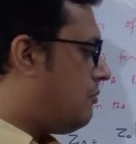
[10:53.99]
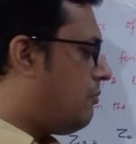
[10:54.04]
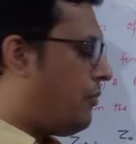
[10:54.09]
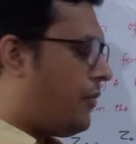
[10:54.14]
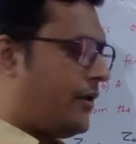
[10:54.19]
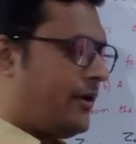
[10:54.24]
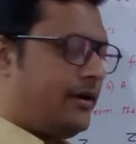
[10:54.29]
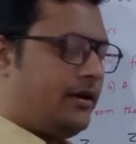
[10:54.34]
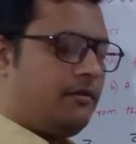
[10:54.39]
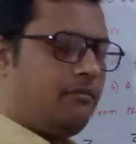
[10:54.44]

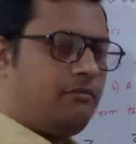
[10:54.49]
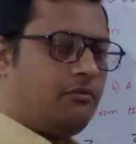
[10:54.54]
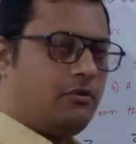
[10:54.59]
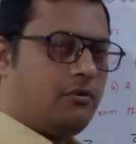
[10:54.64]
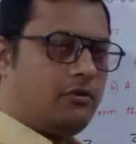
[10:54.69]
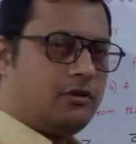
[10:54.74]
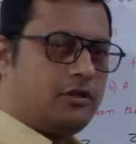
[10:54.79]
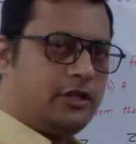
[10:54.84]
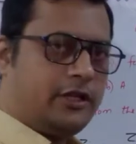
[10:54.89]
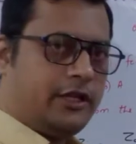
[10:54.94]

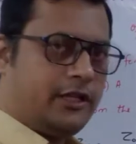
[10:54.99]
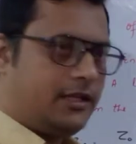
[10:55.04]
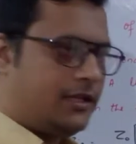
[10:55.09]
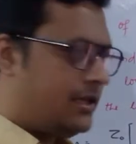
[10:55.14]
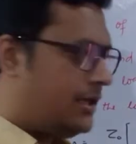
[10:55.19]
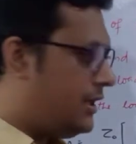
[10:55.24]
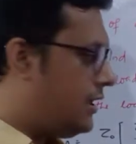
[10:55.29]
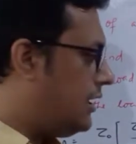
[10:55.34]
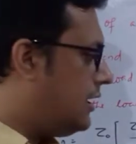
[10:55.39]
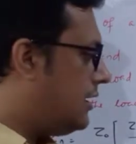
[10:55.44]

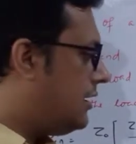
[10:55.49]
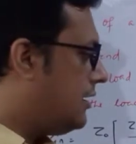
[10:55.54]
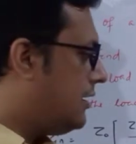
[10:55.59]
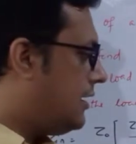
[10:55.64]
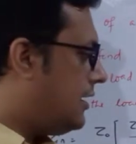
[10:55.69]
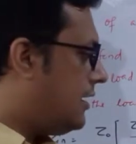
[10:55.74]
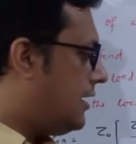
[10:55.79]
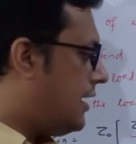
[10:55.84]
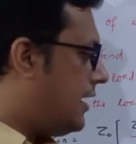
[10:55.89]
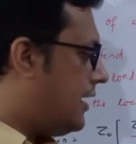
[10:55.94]
0.433
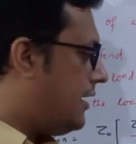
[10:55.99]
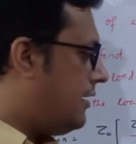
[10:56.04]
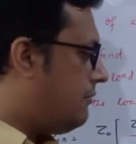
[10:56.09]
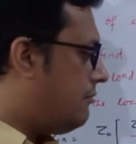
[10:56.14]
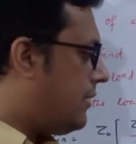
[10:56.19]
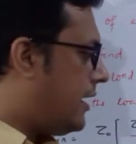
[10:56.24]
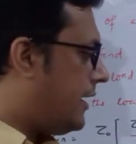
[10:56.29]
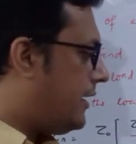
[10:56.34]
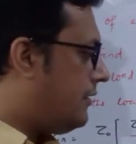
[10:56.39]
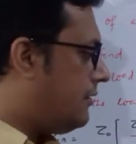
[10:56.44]
and
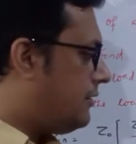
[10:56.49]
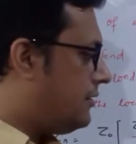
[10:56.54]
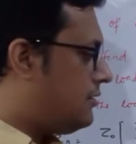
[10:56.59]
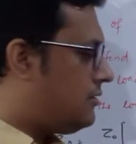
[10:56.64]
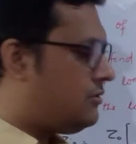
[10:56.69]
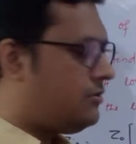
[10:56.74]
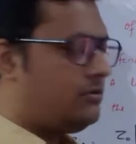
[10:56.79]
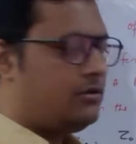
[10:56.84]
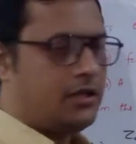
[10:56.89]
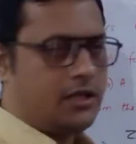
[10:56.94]
minus
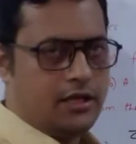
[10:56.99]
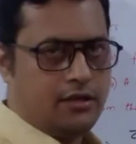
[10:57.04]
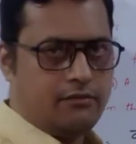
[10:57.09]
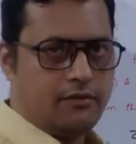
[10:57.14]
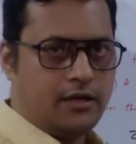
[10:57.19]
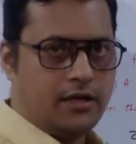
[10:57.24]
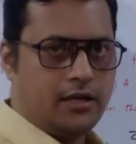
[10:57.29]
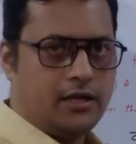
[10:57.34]
231,